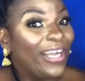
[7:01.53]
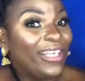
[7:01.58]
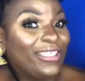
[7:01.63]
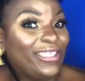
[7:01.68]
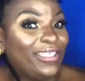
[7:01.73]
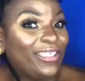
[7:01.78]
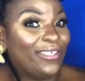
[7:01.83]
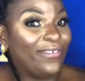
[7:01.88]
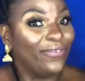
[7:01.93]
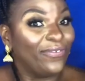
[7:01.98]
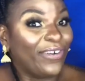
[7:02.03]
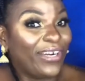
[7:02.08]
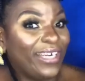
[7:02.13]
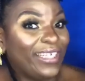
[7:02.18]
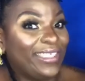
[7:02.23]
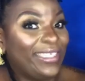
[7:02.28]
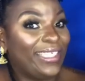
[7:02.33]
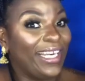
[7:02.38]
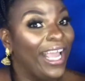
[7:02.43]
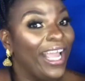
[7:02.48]
your
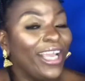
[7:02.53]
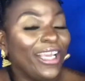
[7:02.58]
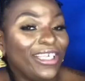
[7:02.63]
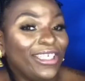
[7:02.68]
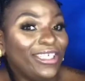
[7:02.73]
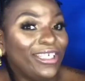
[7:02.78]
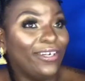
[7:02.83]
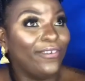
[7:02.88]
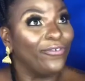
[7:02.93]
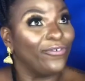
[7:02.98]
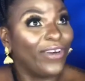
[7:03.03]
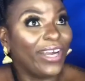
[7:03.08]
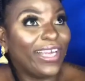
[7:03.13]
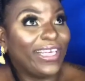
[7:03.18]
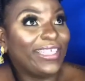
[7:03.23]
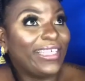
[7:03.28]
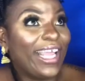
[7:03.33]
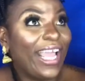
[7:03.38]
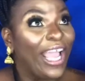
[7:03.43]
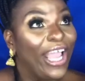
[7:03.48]
friend is
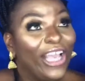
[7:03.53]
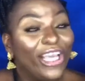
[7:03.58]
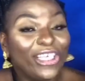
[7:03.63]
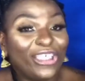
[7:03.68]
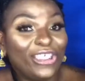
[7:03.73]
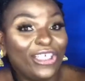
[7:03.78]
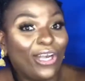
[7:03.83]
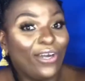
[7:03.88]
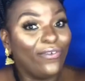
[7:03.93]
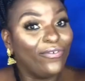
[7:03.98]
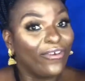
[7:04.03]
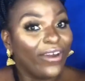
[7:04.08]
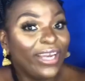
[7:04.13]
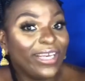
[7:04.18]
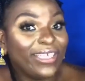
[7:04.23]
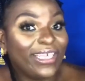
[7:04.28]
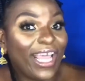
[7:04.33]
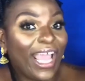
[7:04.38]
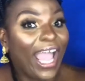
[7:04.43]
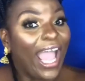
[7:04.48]
doing
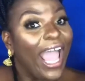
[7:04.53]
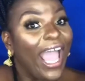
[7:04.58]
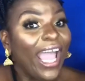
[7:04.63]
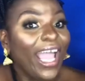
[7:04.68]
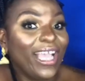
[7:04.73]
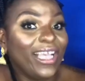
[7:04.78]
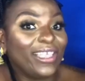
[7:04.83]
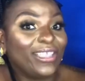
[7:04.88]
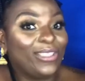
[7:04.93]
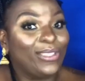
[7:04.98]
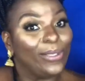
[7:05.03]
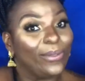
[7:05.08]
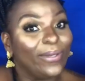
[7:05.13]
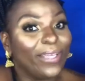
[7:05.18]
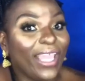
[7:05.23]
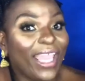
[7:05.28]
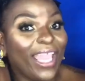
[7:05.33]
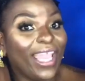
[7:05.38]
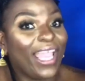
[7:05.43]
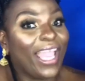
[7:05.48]
it. It's
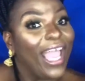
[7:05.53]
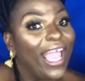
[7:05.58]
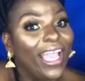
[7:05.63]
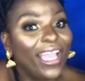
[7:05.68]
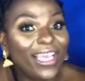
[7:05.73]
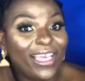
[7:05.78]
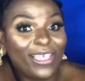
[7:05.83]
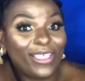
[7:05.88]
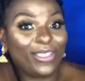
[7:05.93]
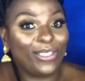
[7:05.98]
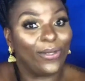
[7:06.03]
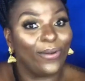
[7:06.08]
doing it.